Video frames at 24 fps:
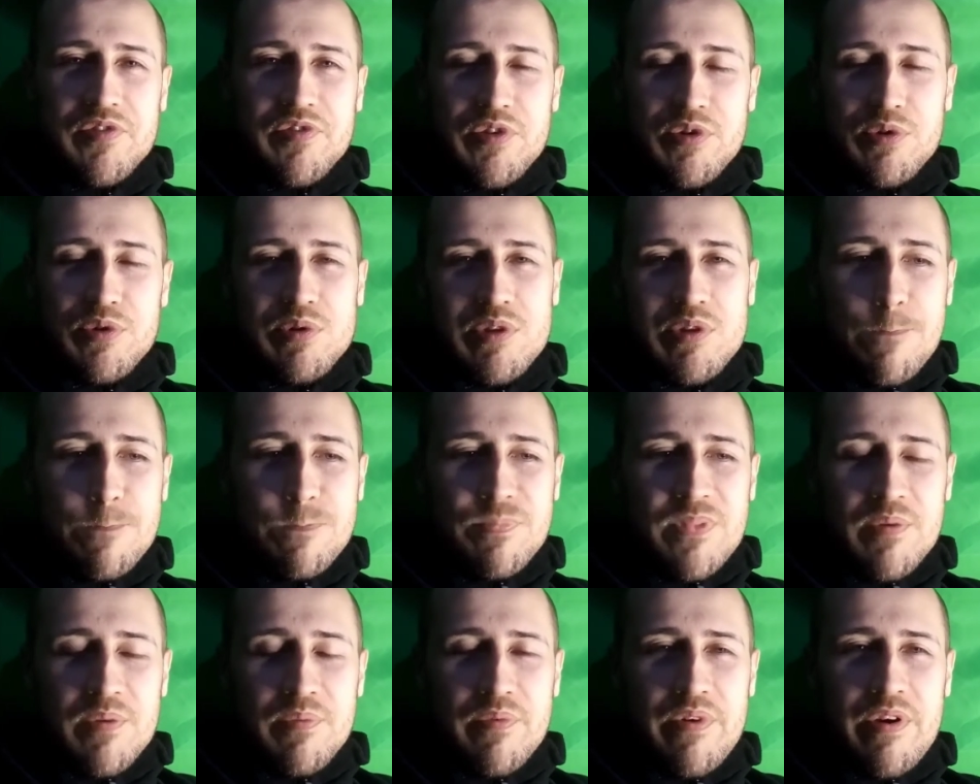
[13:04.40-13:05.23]
food.
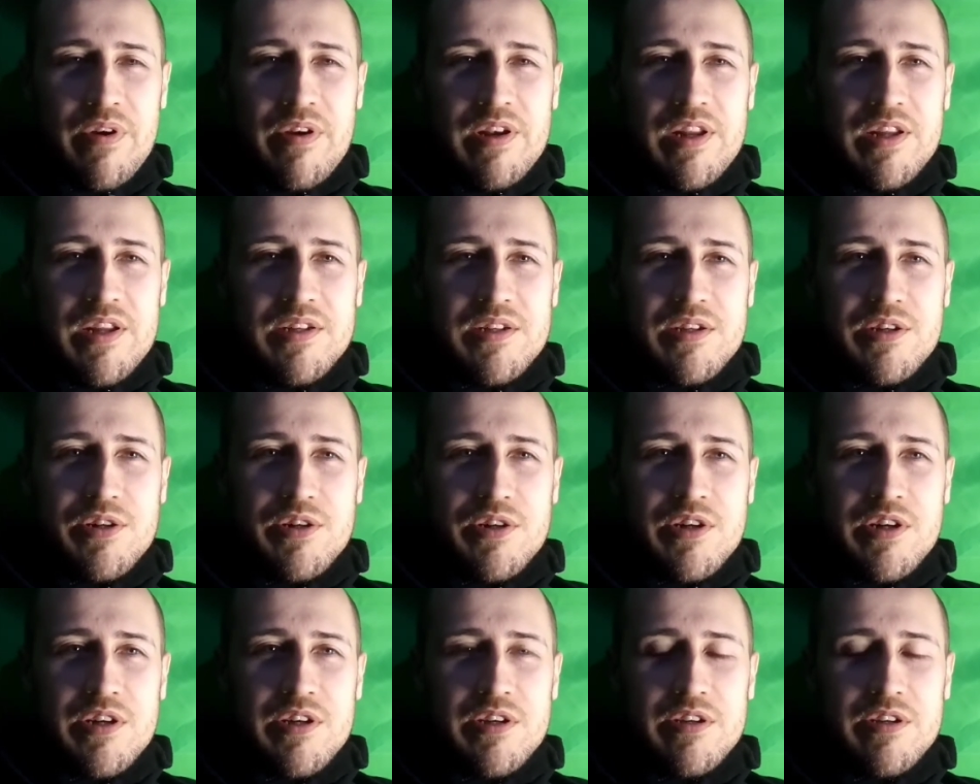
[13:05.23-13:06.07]
I'm a very lazy
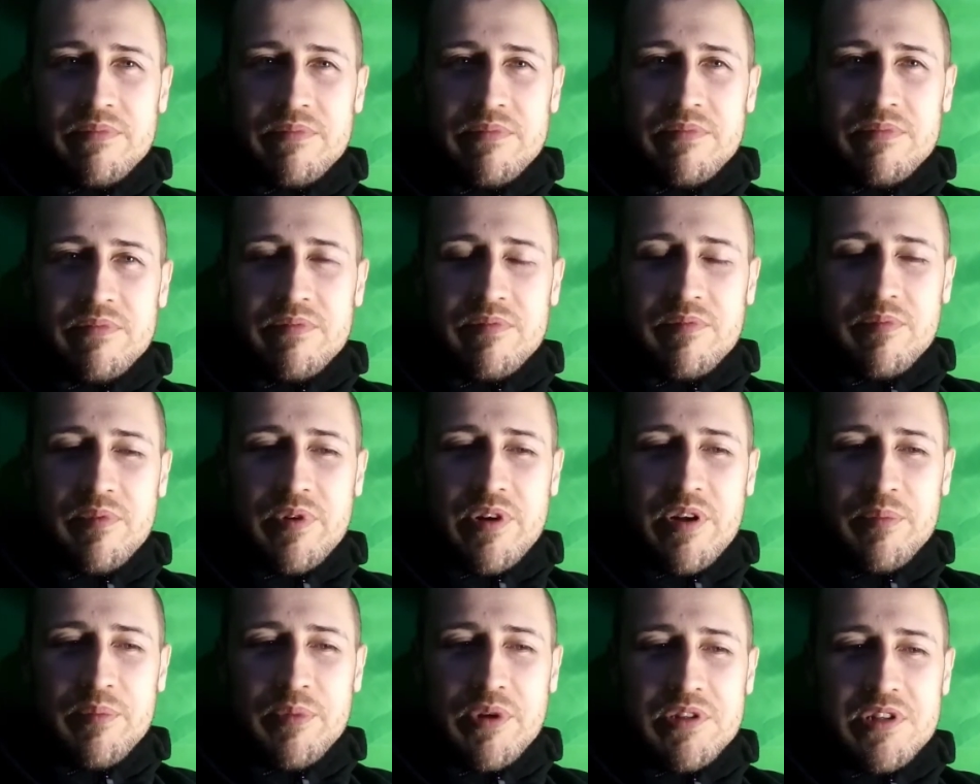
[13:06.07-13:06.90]
cook,
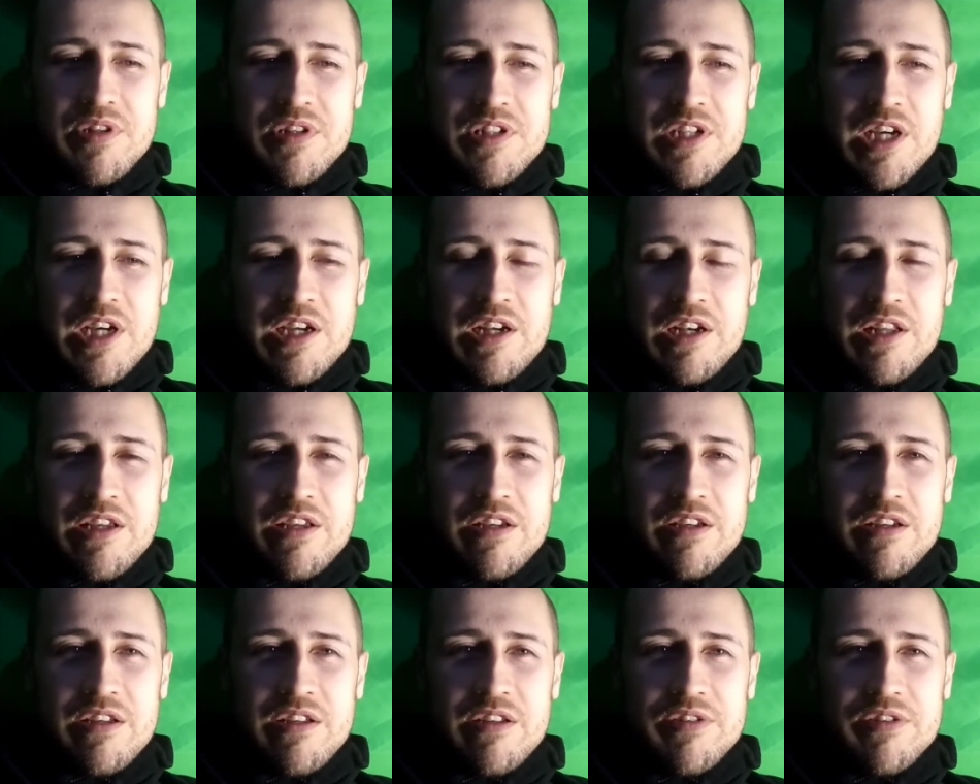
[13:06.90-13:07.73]
but I'm not entirely
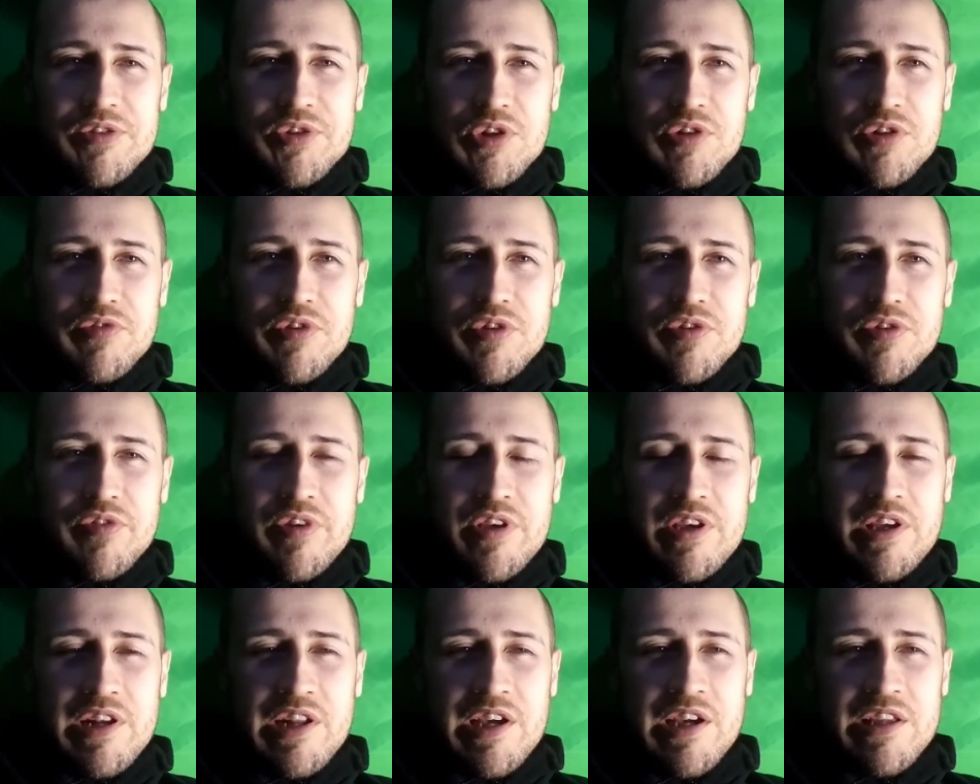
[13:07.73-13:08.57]
a junk food
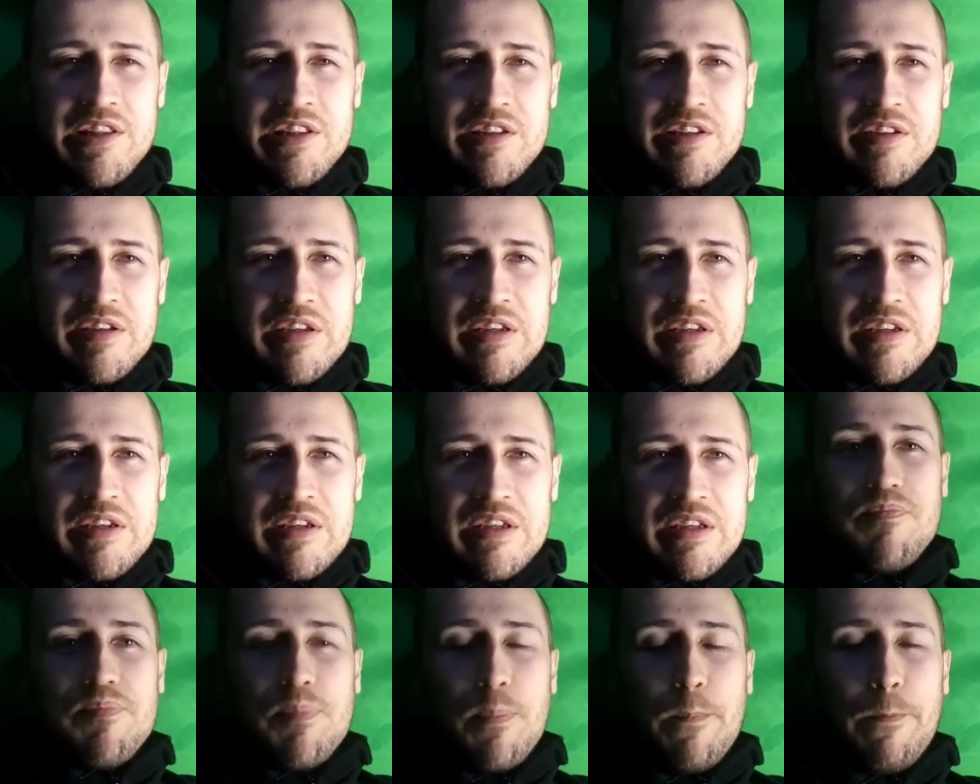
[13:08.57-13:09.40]
vegan either,
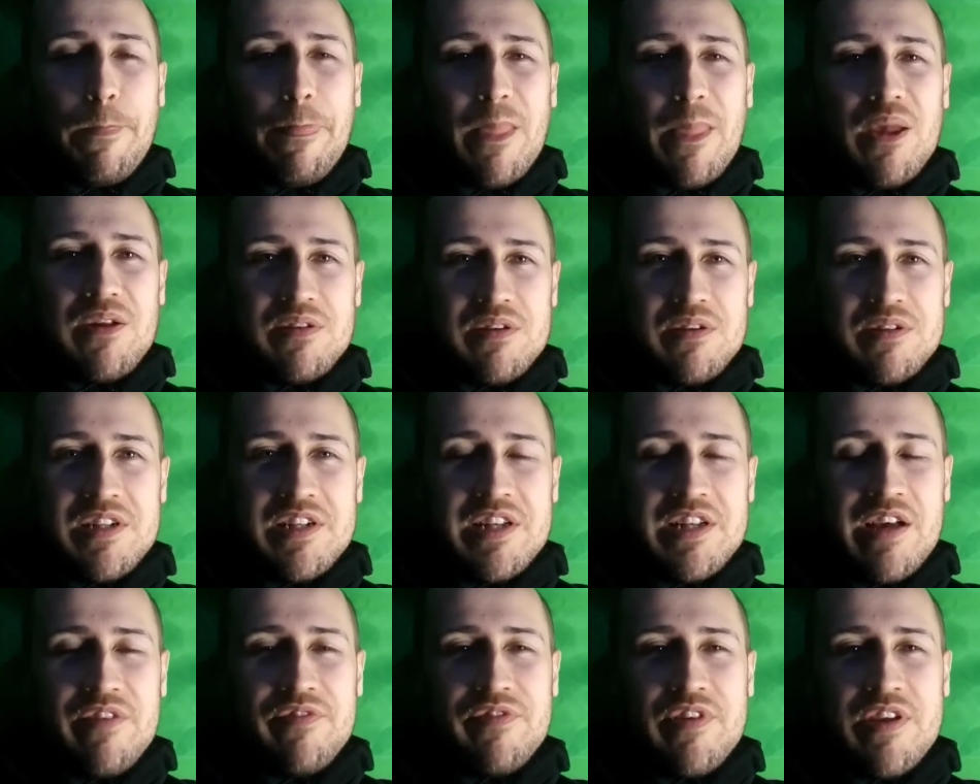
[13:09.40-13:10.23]
because I
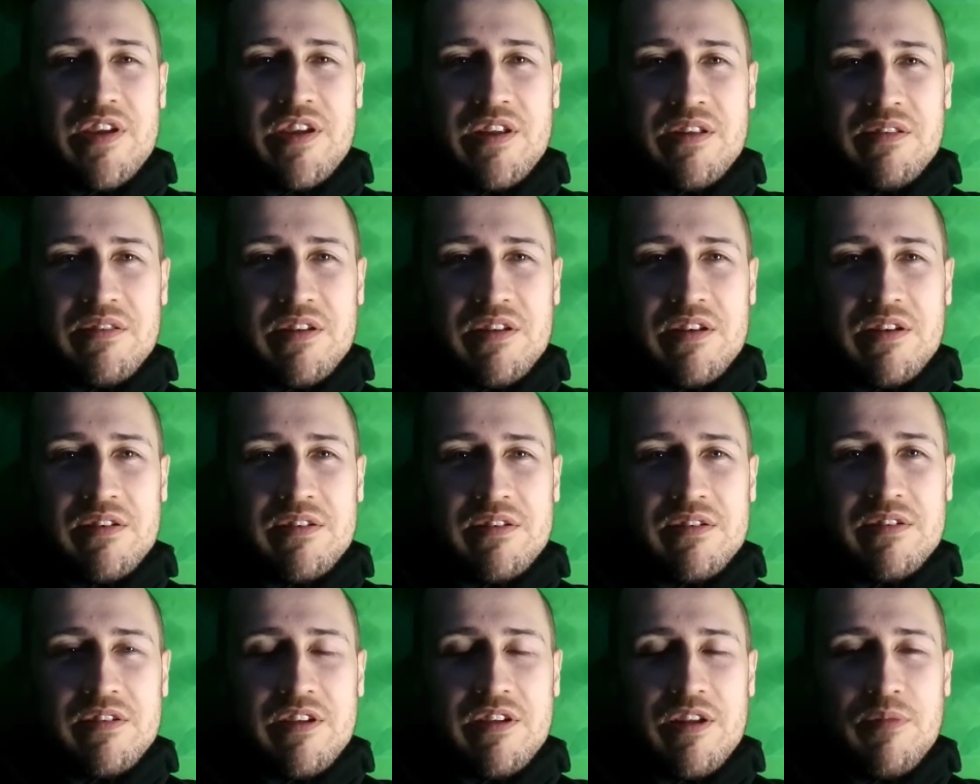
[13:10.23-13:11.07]
did have vegans in
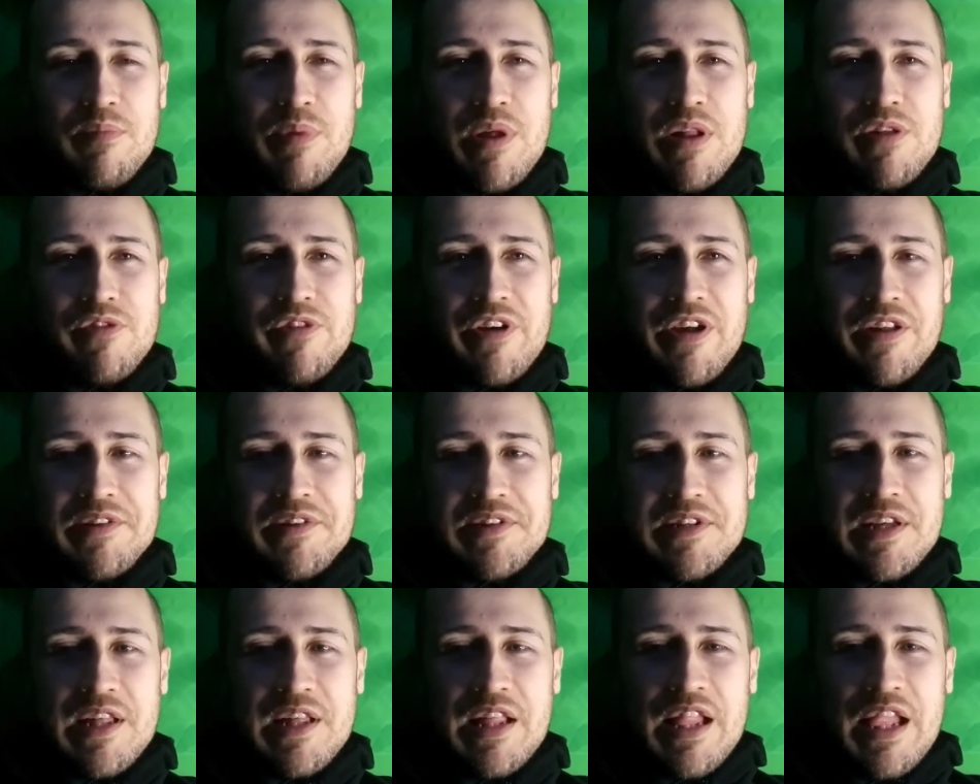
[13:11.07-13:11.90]

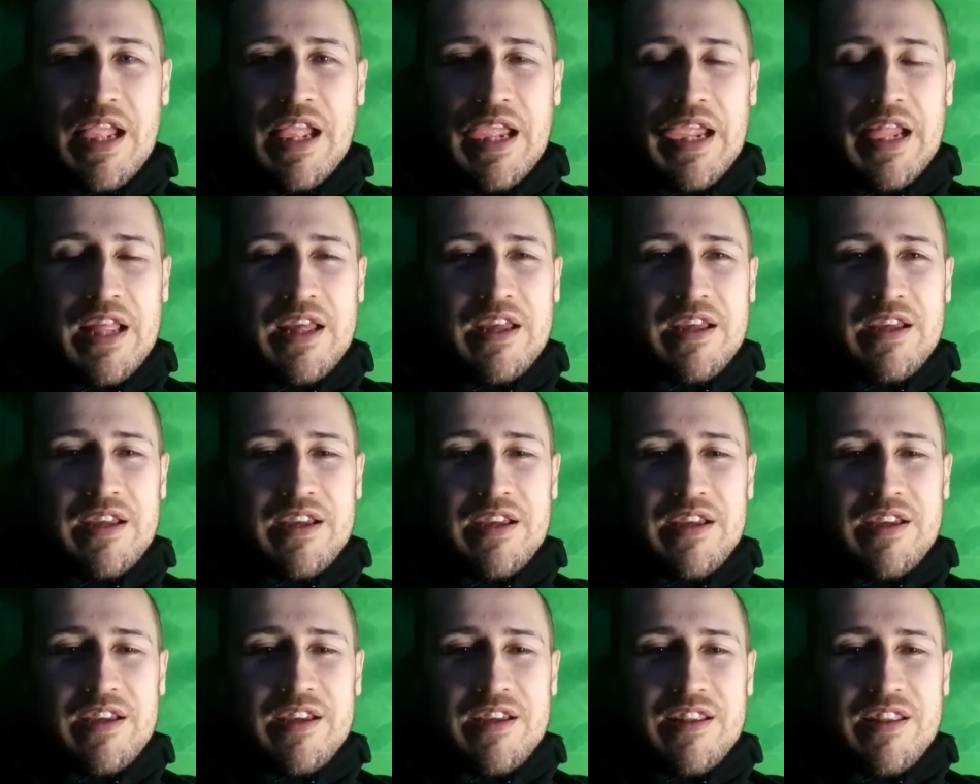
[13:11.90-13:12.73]
Belfast.
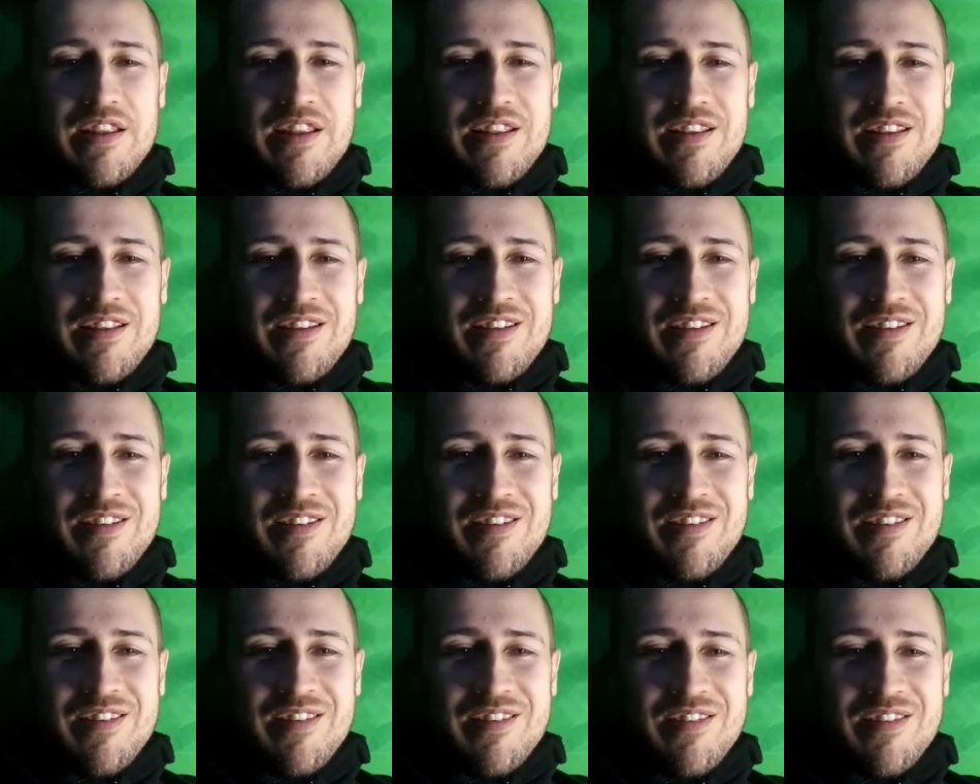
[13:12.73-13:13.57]
The
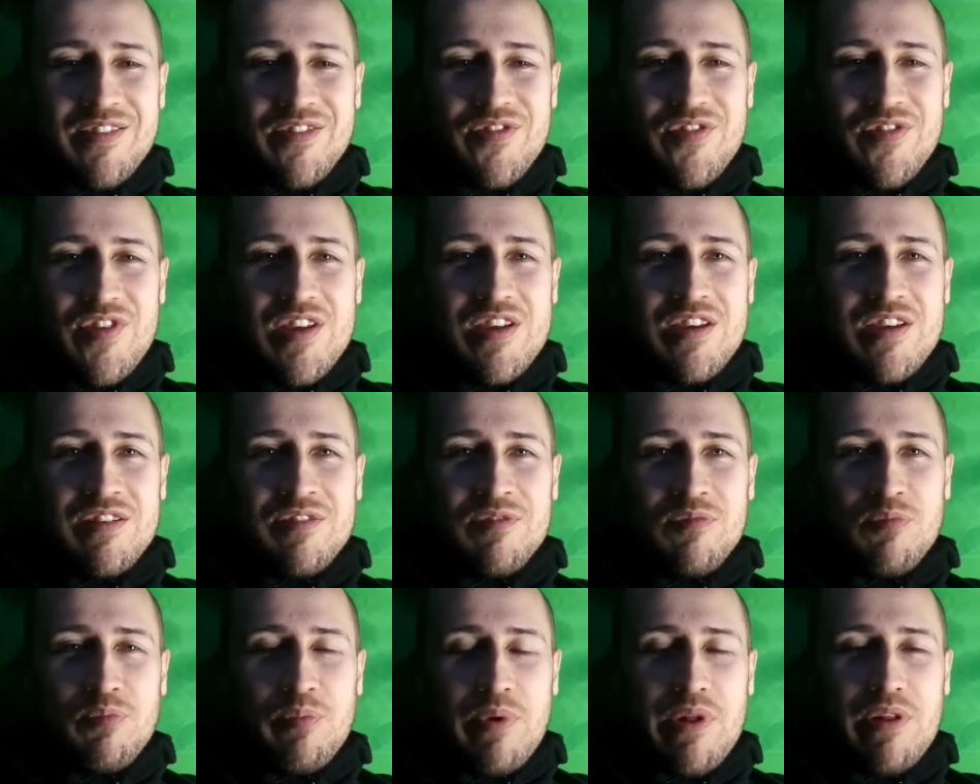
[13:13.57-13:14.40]

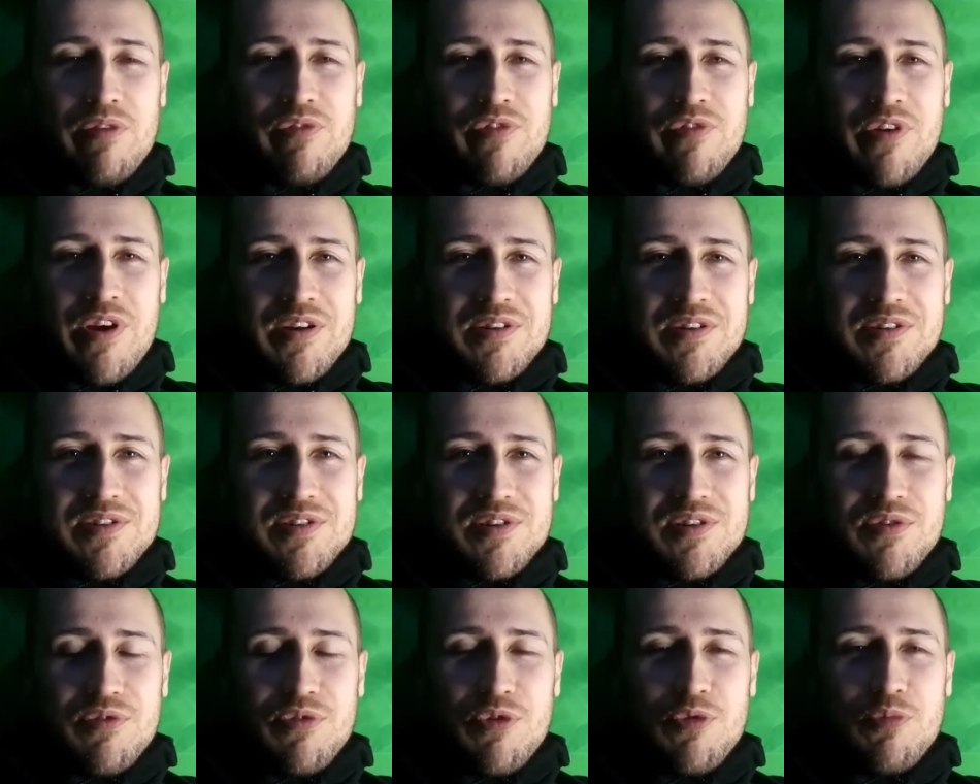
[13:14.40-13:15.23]
Vegan
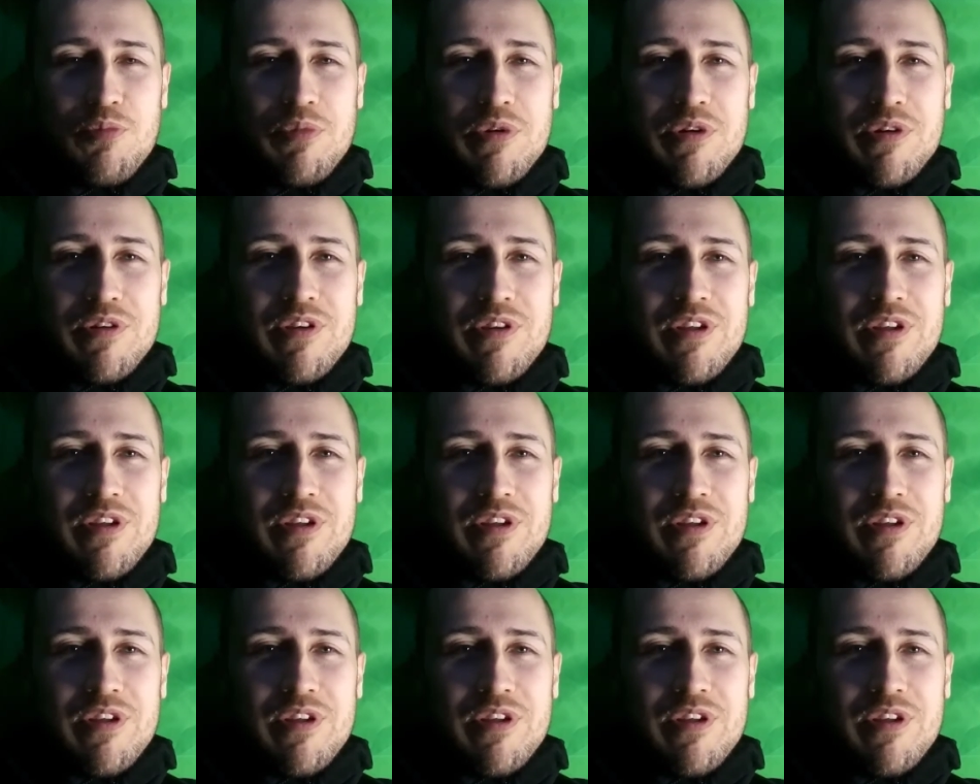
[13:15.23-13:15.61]
Belfast group.